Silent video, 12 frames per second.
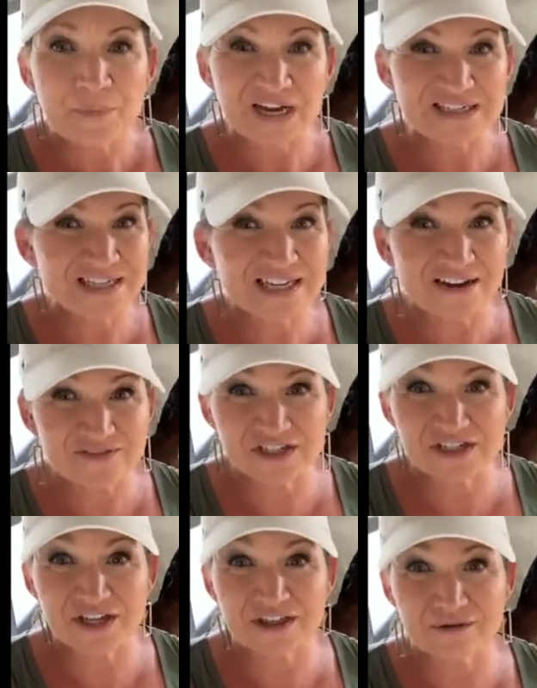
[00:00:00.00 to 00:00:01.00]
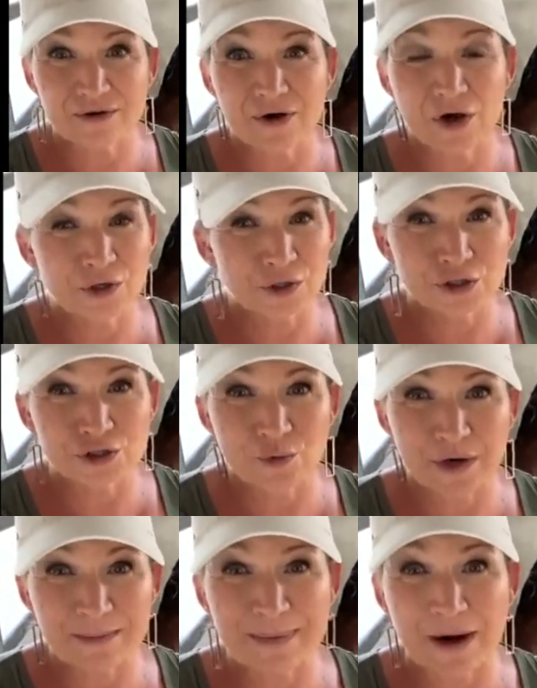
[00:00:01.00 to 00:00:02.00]
I did have to dig through
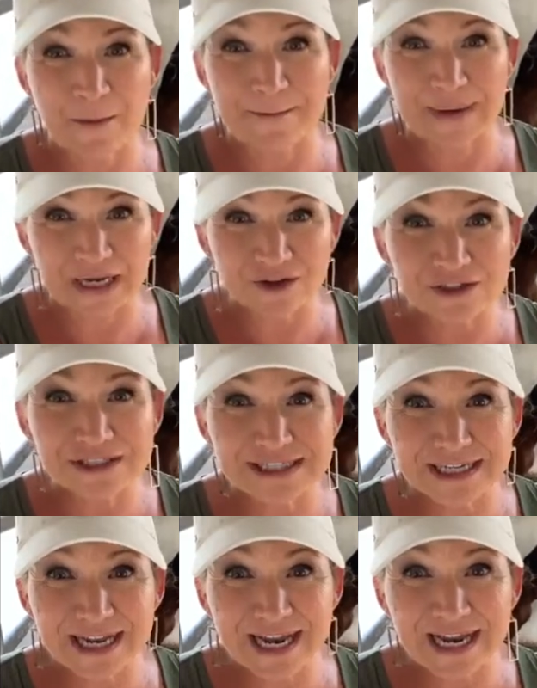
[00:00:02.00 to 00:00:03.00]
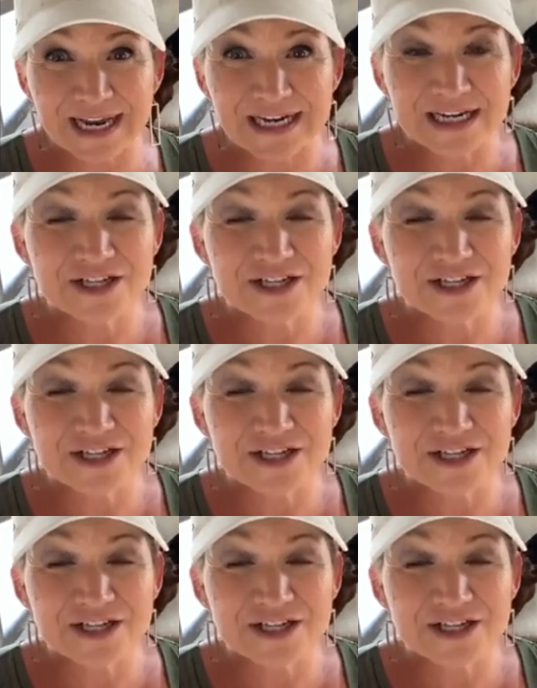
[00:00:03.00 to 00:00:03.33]
120-pound bales today